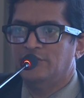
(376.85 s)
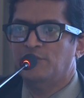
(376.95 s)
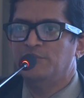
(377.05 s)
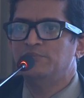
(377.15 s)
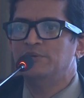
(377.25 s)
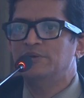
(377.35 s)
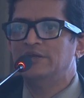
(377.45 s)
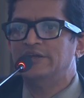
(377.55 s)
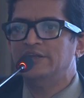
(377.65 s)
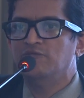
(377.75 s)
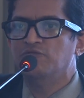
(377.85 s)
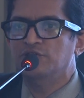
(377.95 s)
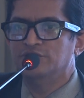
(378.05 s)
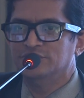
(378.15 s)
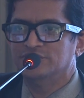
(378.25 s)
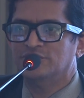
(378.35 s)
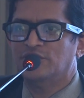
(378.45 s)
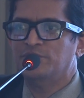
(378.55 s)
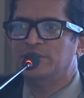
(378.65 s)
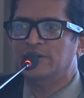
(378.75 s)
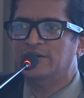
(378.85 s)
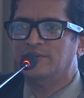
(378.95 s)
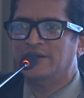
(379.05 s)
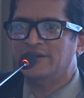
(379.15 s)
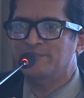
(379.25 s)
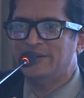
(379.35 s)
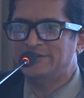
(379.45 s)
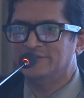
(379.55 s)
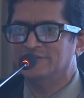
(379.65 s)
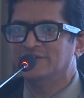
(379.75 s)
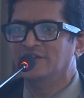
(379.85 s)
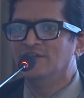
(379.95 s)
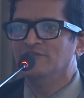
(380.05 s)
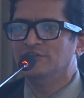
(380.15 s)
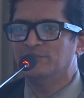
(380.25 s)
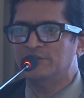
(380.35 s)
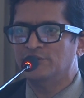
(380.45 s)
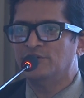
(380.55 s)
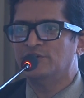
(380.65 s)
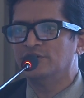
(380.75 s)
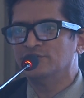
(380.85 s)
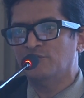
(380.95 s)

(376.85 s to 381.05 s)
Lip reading: or how many people are getting worse, or how many people are getting better with a particular drug.